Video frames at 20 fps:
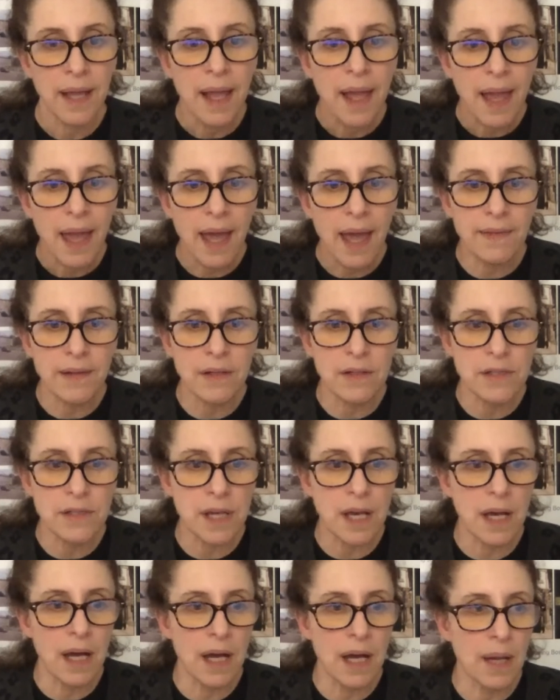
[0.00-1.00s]
And there's
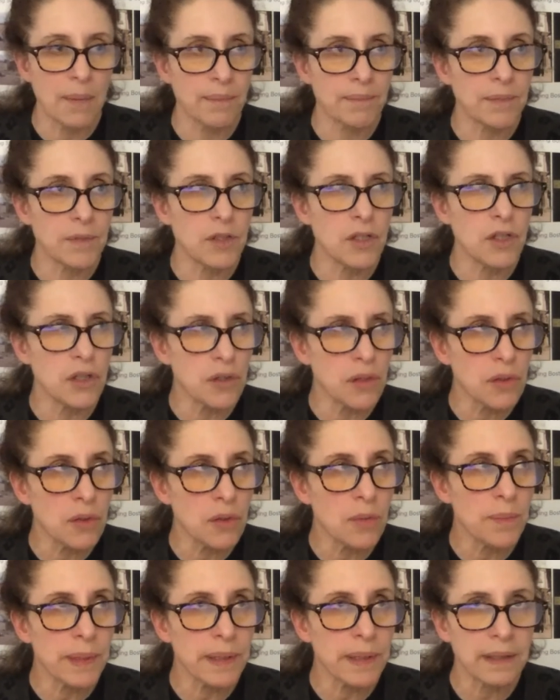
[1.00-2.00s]
um,
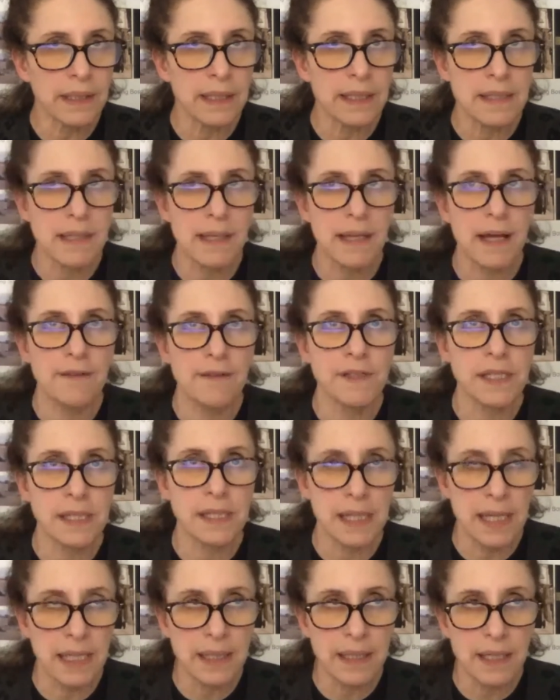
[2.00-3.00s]
new buildings that I've
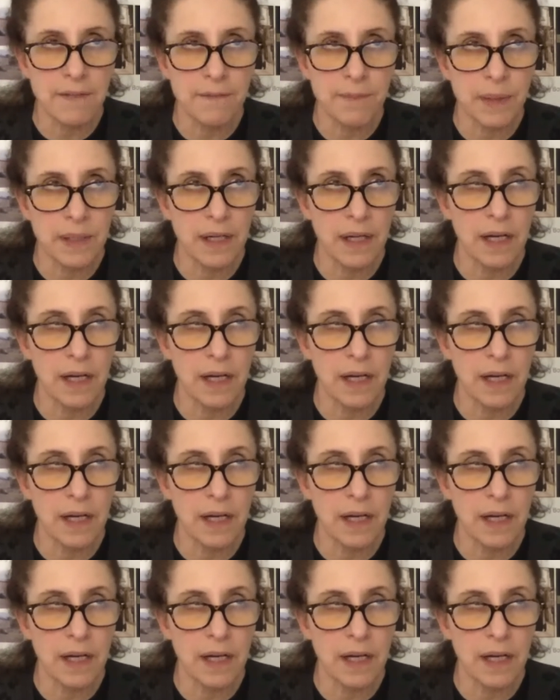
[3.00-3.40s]
seen that have been